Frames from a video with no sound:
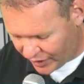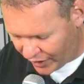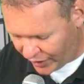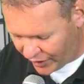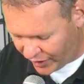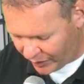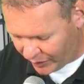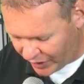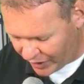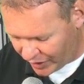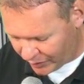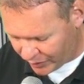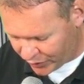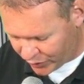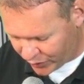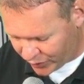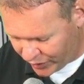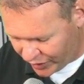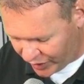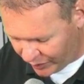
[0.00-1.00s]
Carry by number
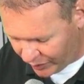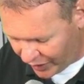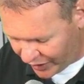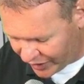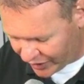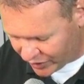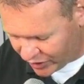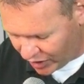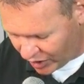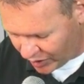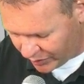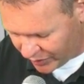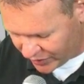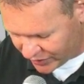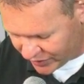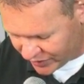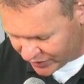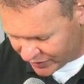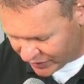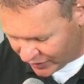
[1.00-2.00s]
3, Micah
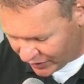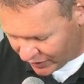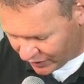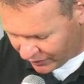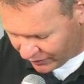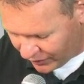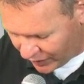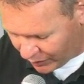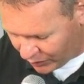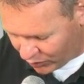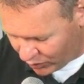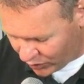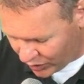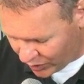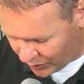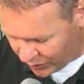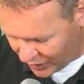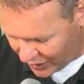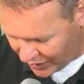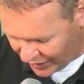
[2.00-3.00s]
Thomas. Fumble
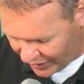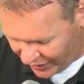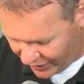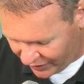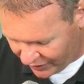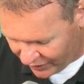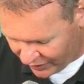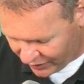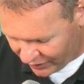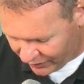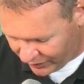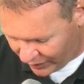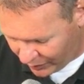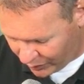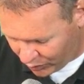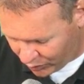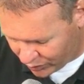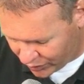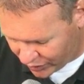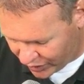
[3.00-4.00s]
on the play.
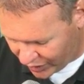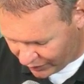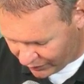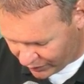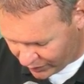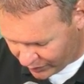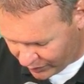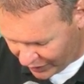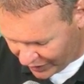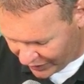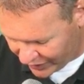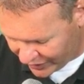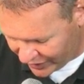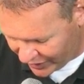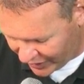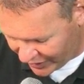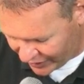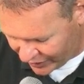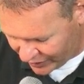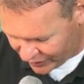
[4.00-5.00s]
Fumble recovered by the
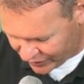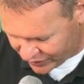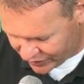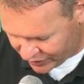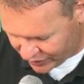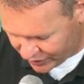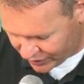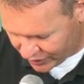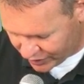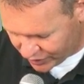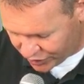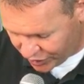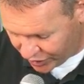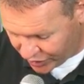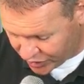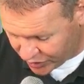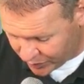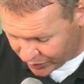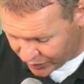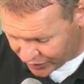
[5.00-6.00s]
Tigers.
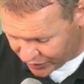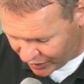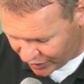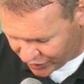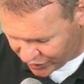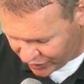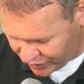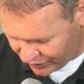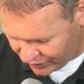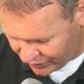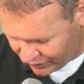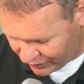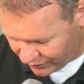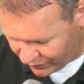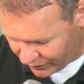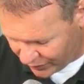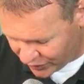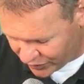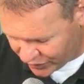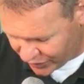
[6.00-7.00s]
Change of possession.
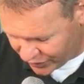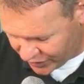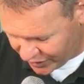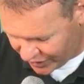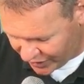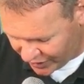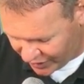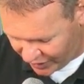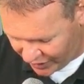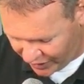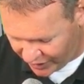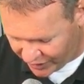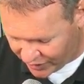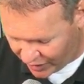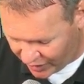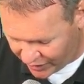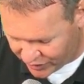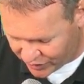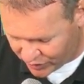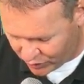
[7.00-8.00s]
1st and 10
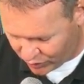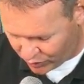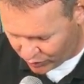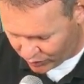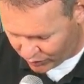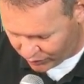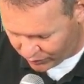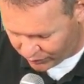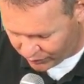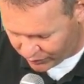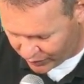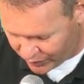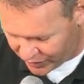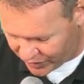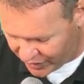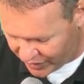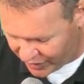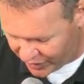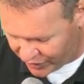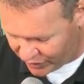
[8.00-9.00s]
East High School from
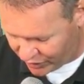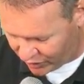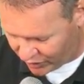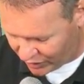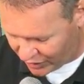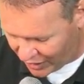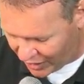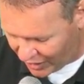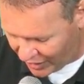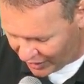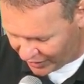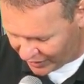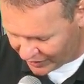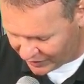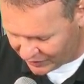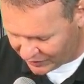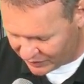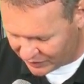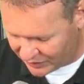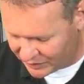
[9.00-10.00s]
the 10-yard line.